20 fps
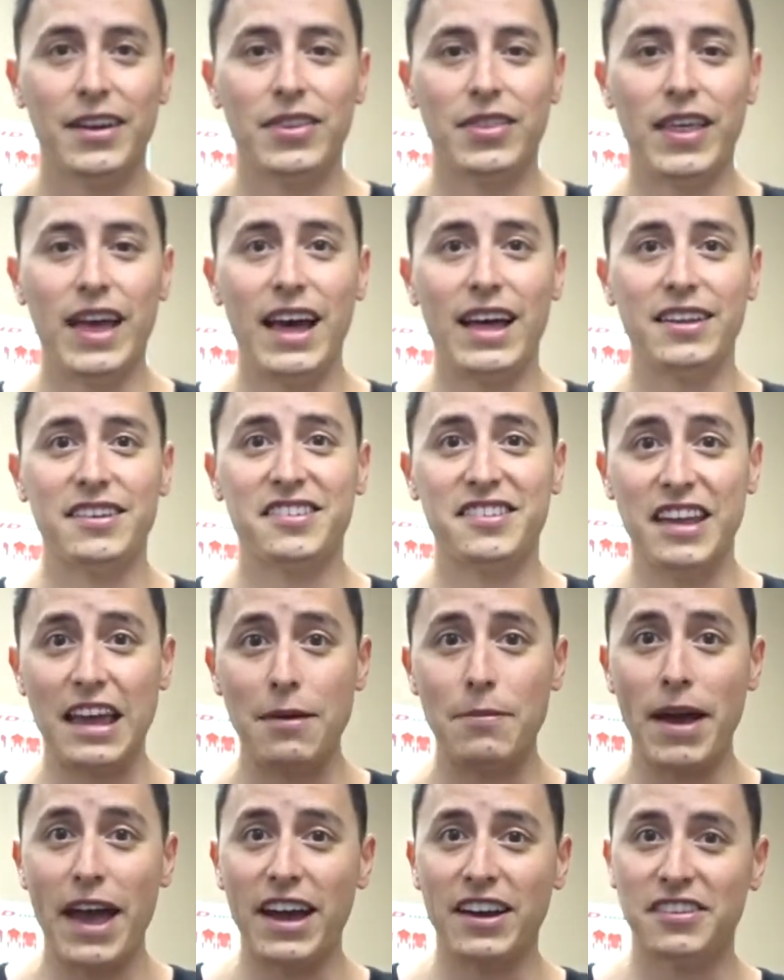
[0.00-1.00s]
that
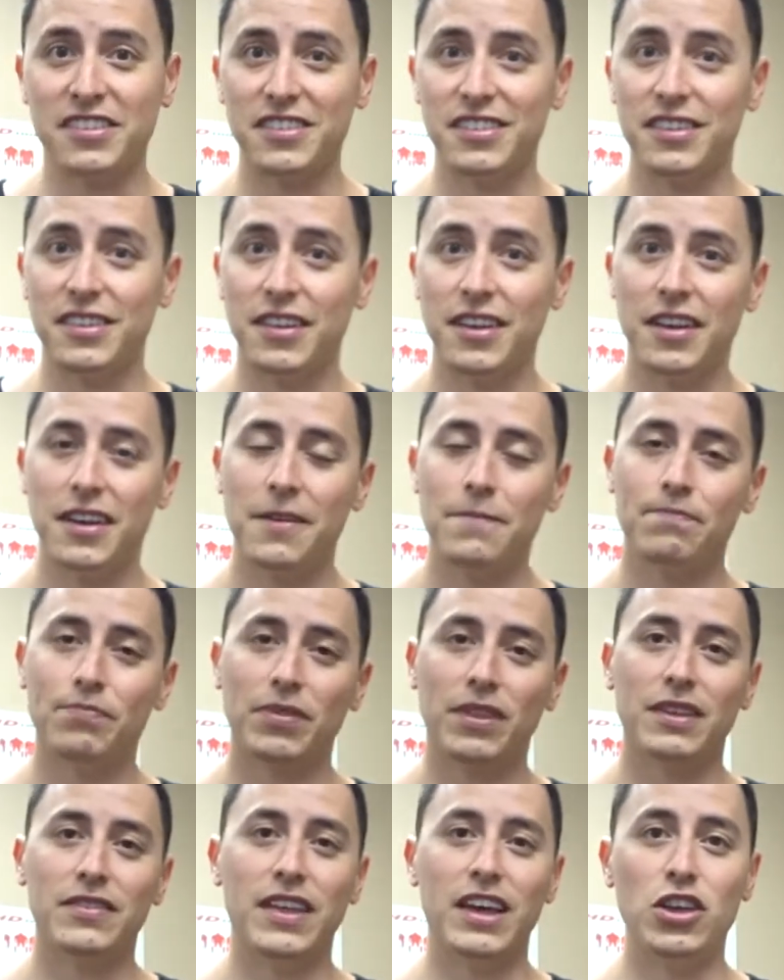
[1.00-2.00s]
same action
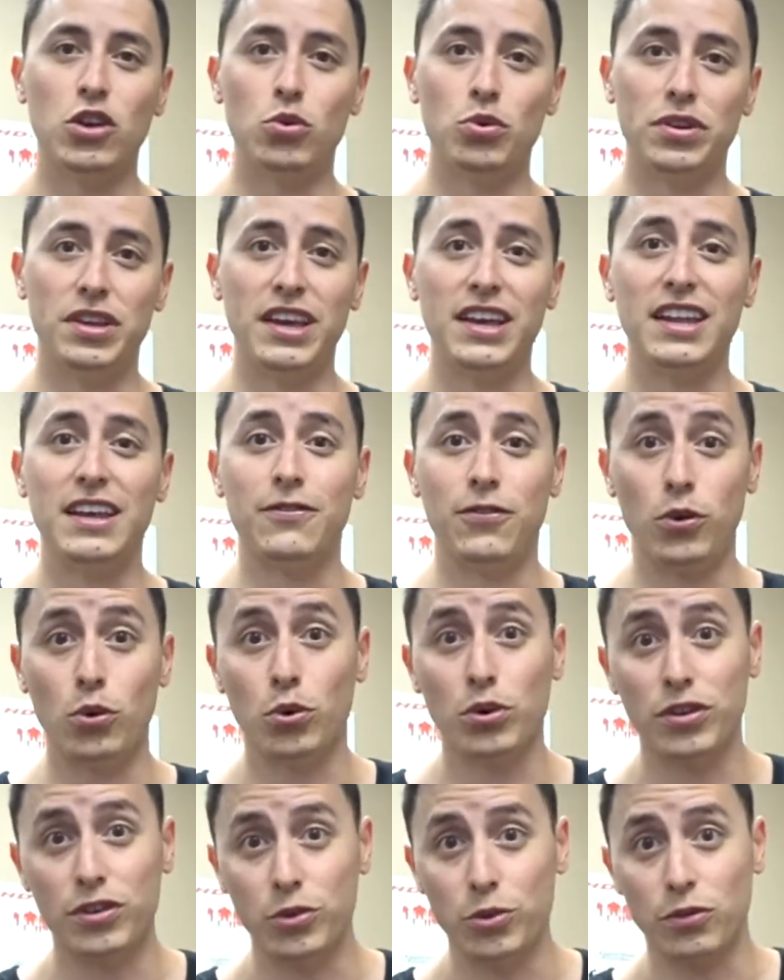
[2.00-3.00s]
that you would get if you
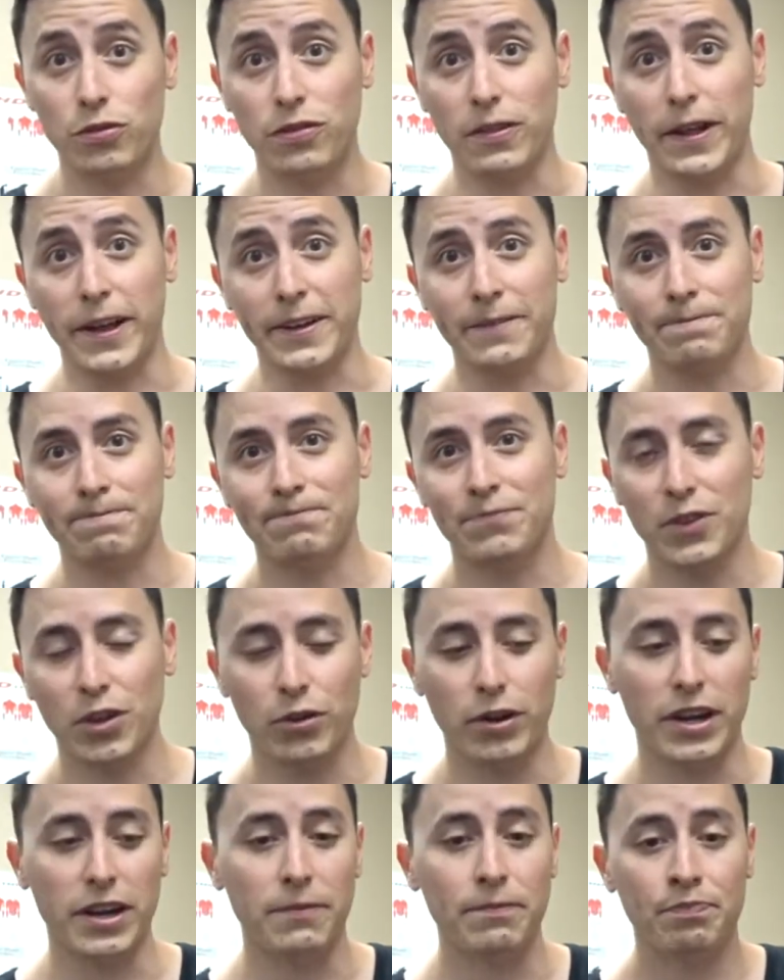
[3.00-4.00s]
were to do a fly. All
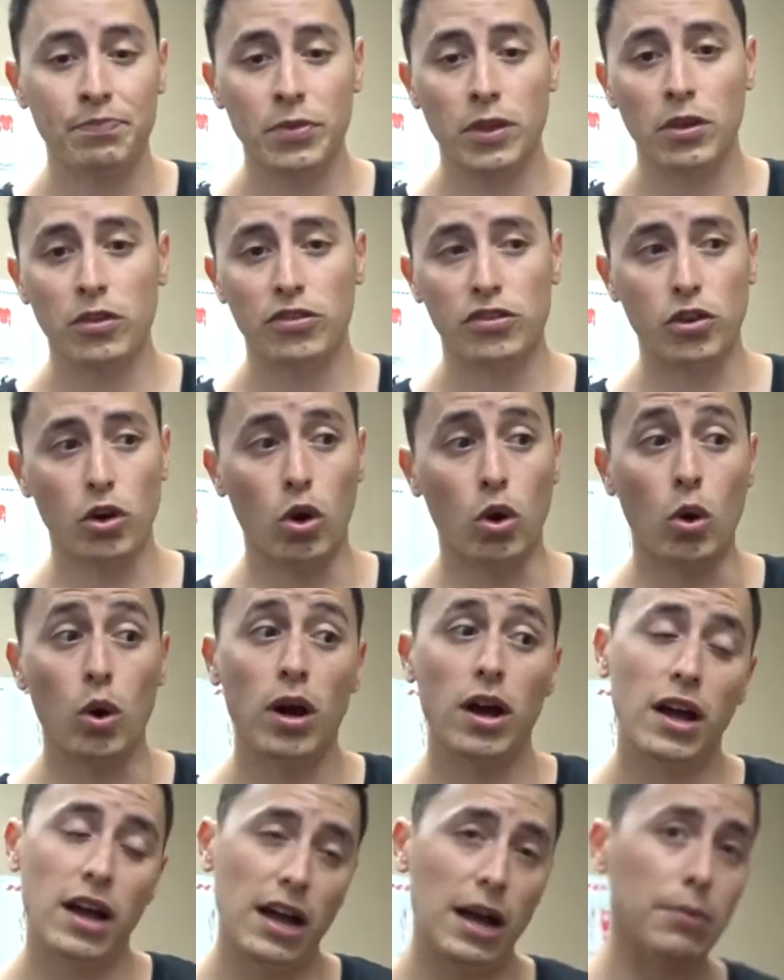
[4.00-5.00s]
right,
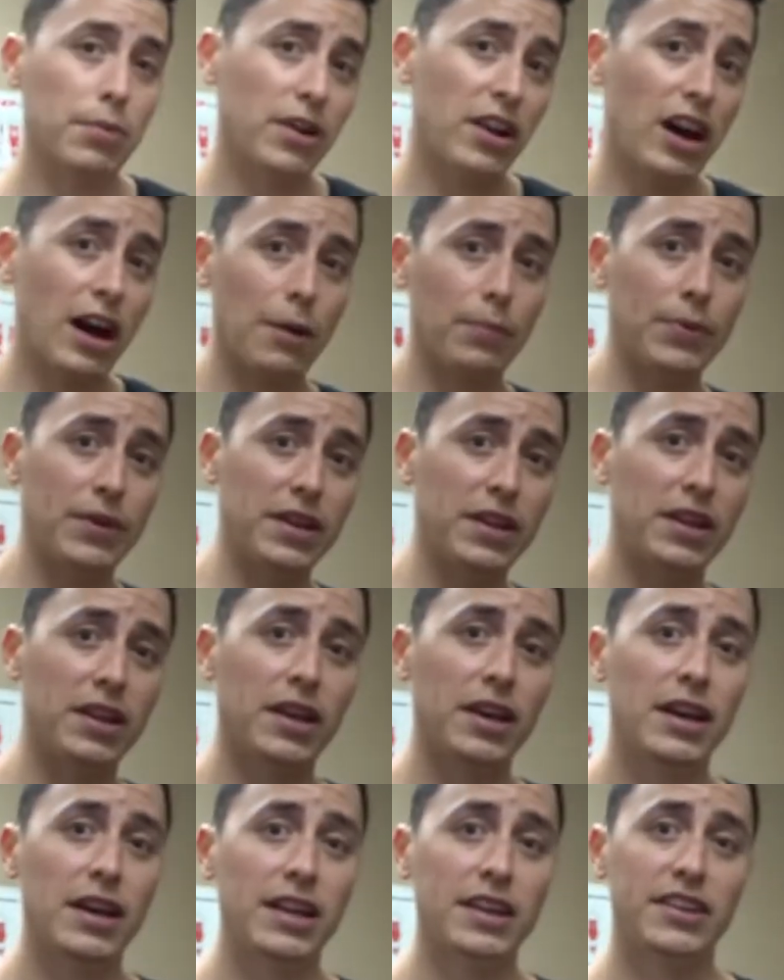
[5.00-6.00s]
so I'm gonna hop in,
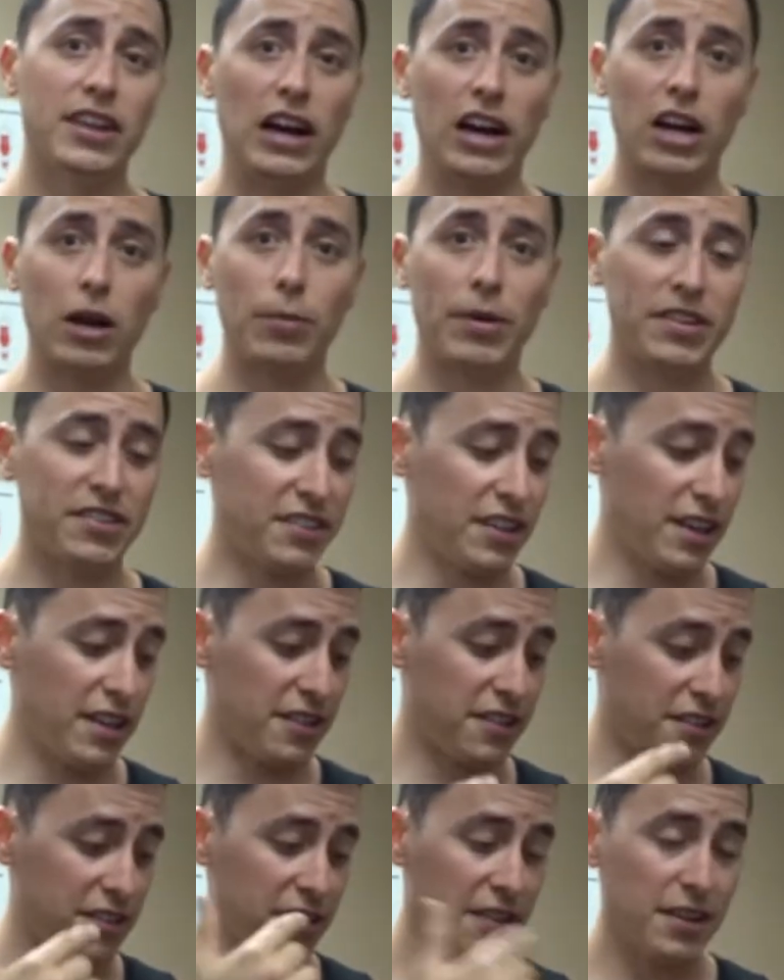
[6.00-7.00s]
knock out my
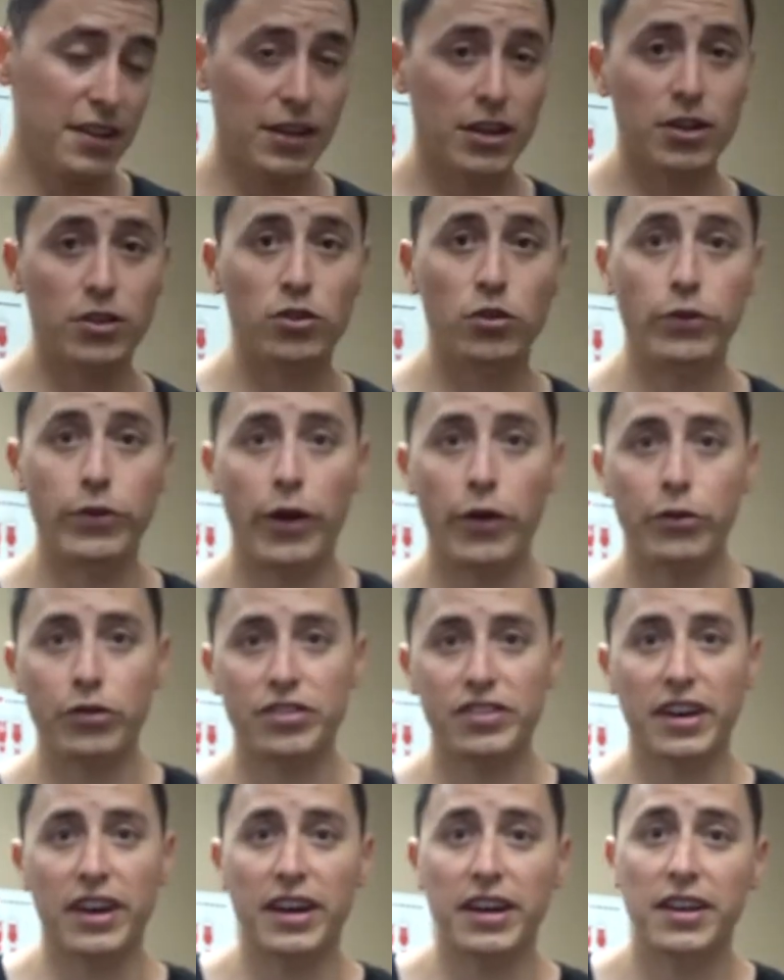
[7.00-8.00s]
sets, do the other
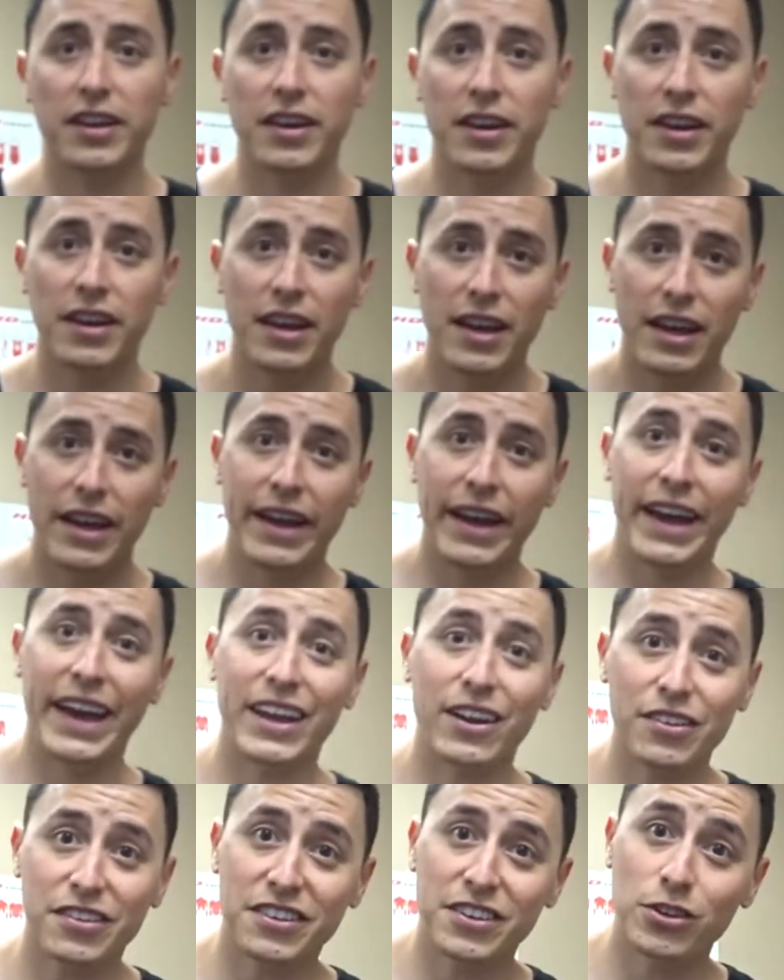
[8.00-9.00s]
side,
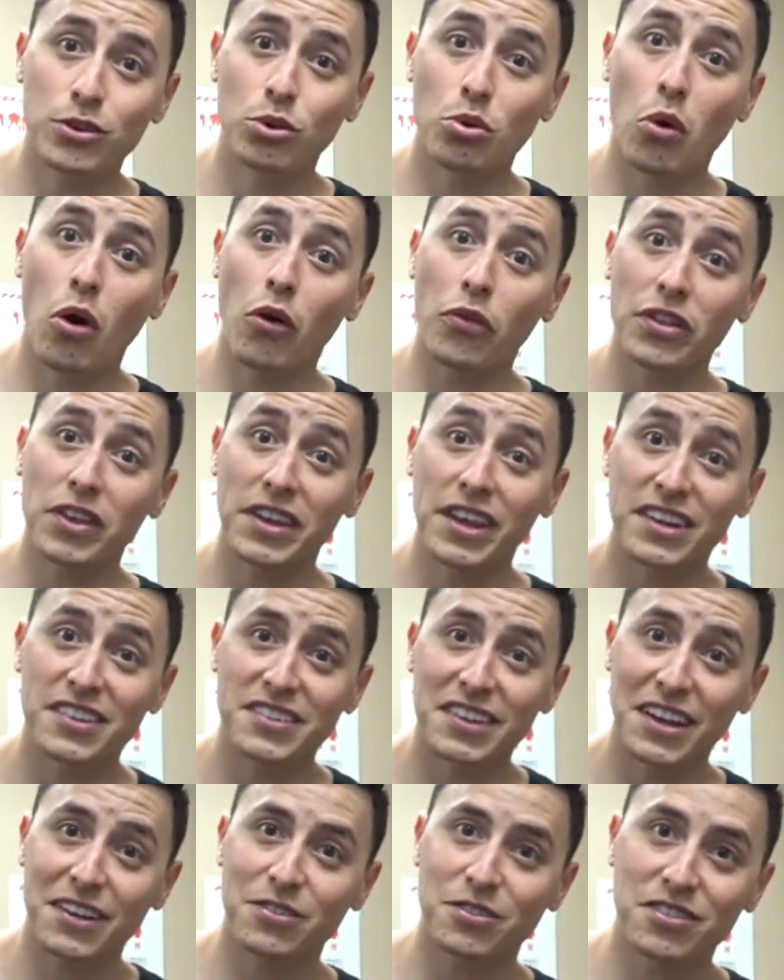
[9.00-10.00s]
and I'll see you on the
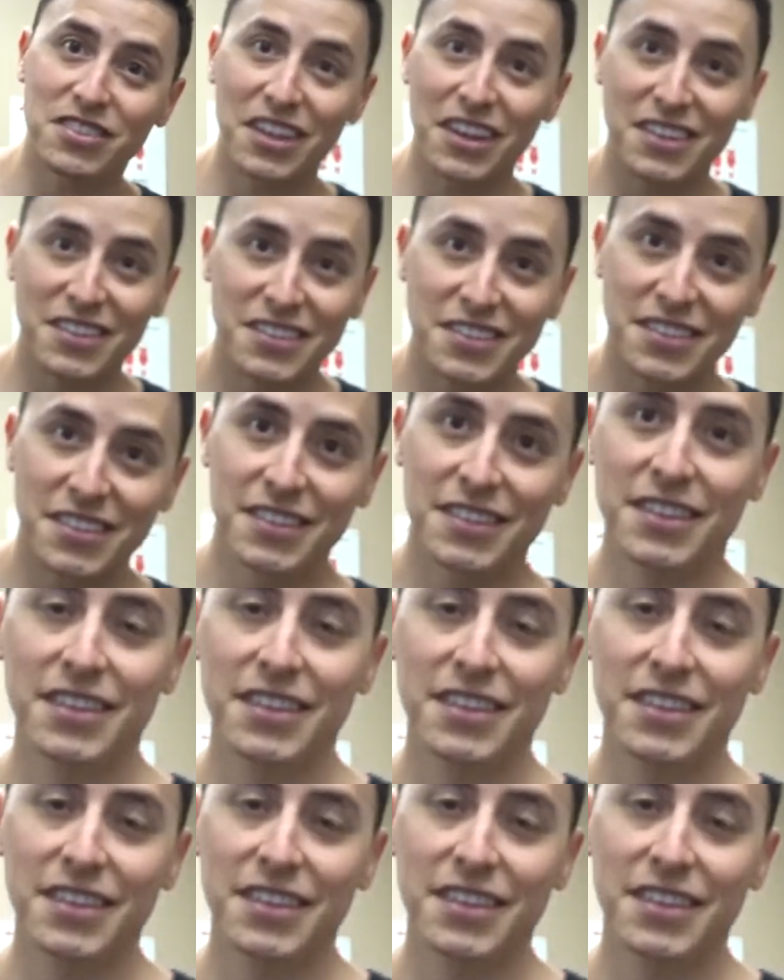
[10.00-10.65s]
next exercise.